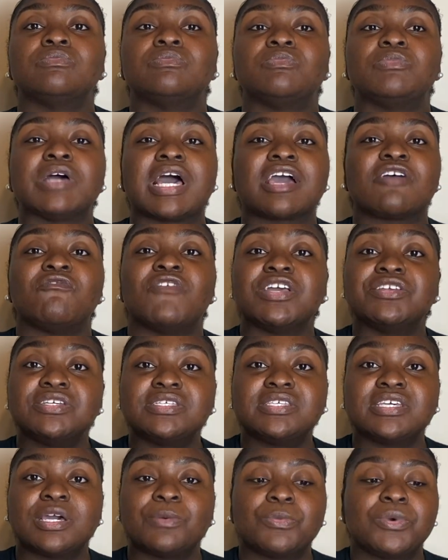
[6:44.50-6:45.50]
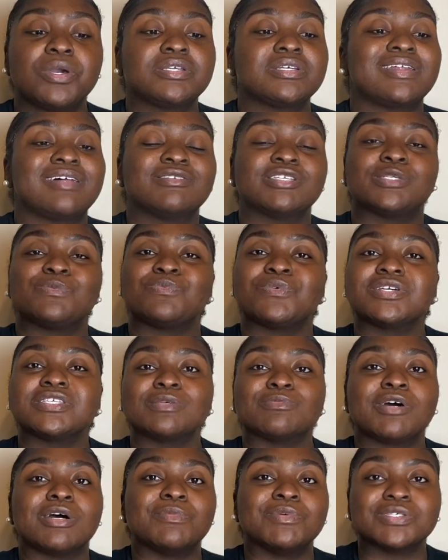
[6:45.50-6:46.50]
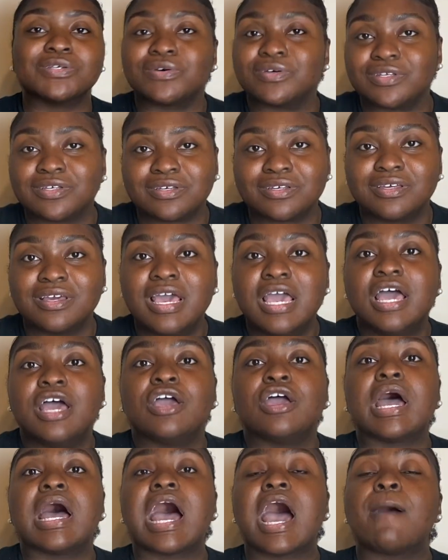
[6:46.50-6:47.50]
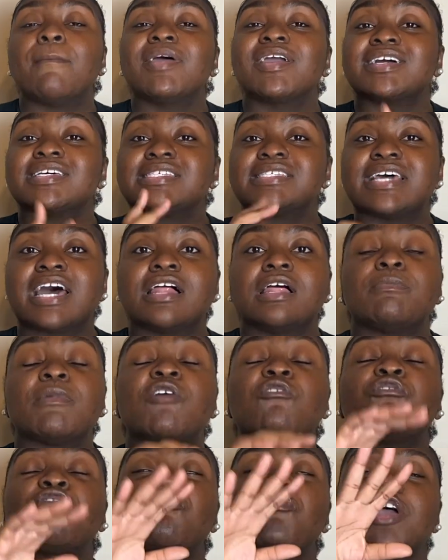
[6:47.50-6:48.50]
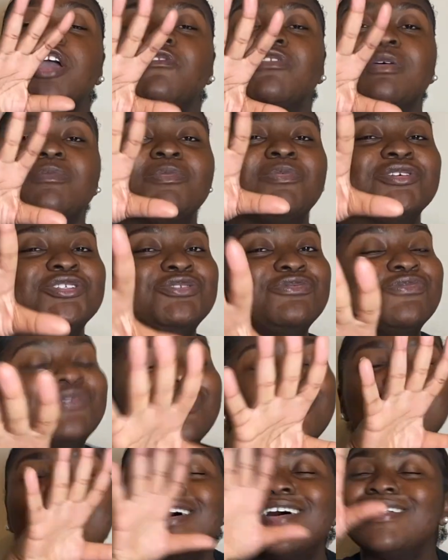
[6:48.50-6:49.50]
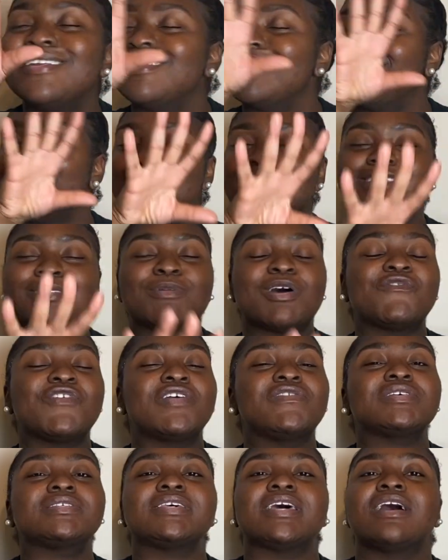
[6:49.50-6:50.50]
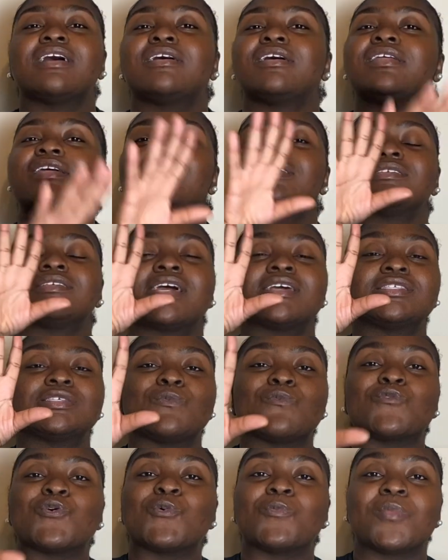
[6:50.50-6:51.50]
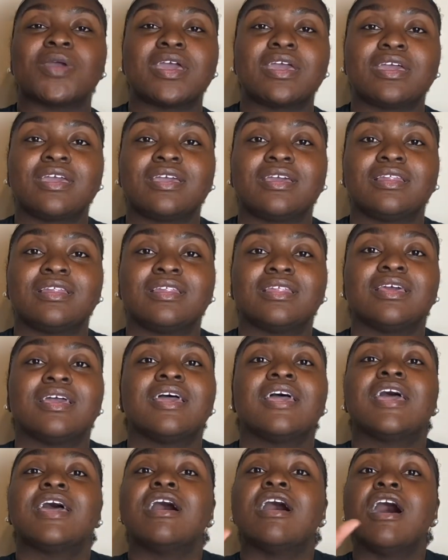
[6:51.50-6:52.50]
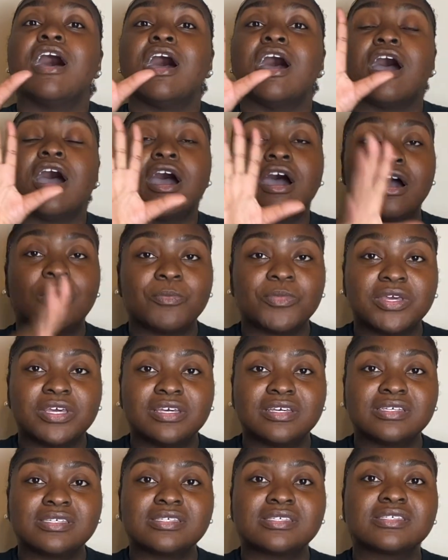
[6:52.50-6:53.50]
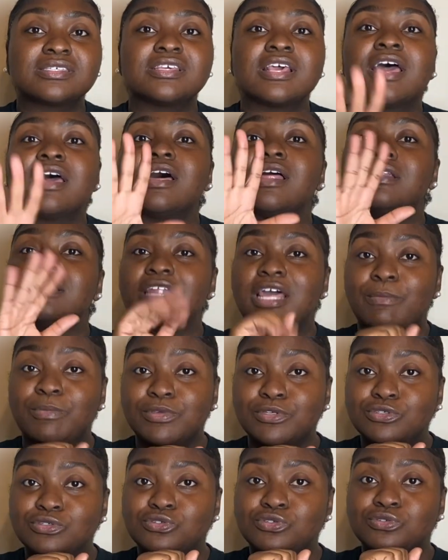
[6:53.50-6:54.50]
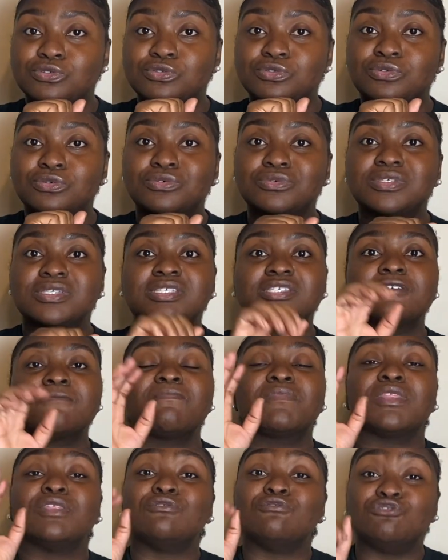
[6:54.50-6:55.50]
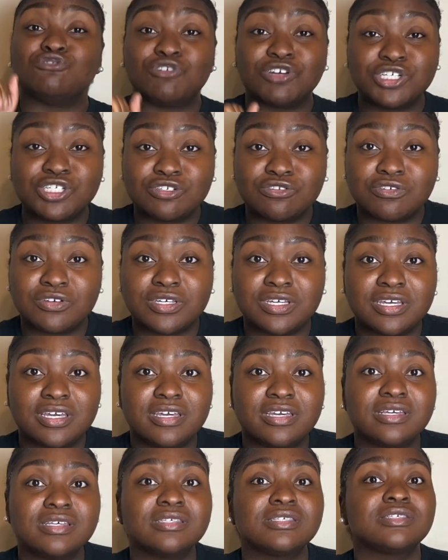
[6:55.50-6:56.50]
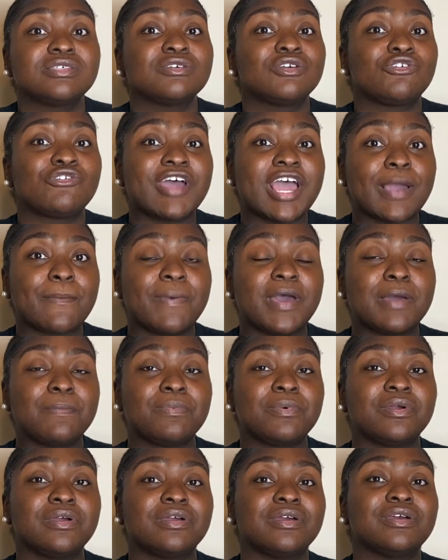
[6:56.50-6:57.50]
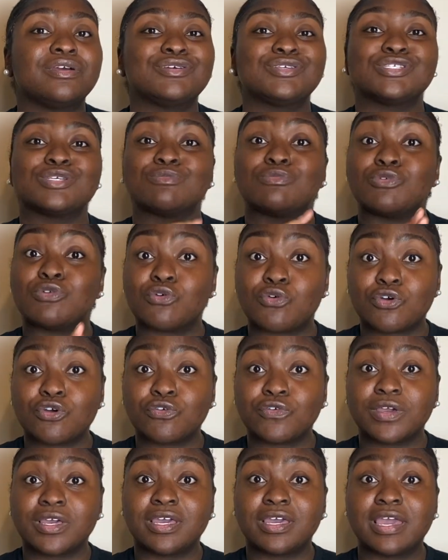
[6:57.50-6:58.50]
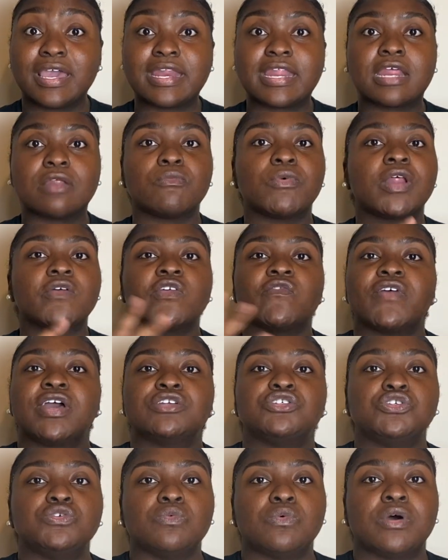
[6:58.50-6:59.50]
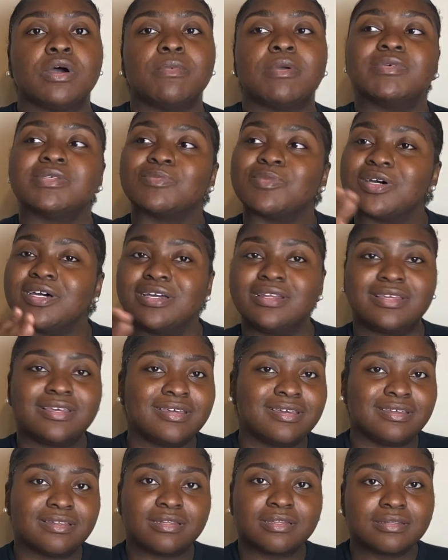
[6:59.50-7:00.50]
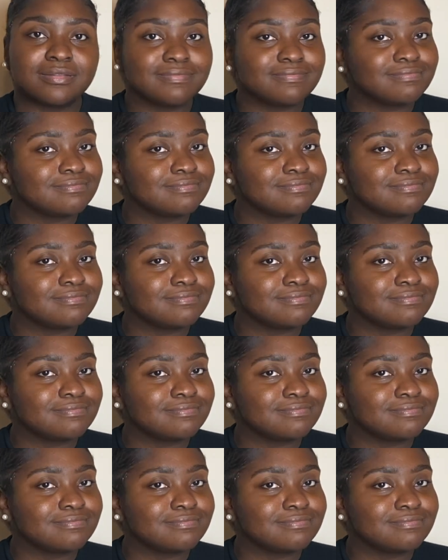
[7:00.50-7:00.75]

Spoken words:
like a veggie sandwich, and I'll just spread some hummus on it. I'll make a salad. My favorite, let me put you on. Okay, so my favorite salad is like some romaine, hummus, lemon juice, nutritional yeast, cracked pepper, some nori, and then whatever veg you want, maybe some onion.